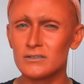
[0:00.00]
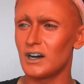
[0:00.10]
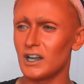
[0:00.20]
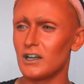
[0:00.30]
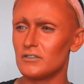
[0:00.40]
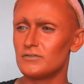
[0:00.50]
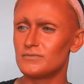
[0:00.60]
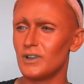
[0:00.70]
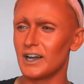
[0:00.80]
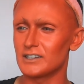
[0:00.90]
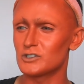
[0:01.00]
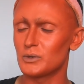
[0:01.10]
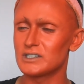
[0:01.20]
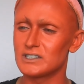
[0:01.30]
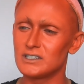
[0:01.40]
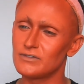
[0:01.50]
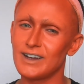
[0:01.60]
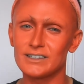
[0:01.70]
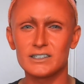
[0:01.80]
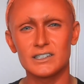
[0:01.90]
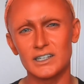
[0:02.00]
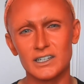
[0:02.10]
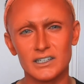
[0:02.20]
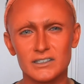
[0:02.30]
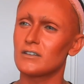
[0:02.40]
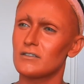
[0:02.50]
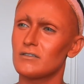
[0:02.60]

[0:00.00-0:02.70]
I love like twisted fantasies.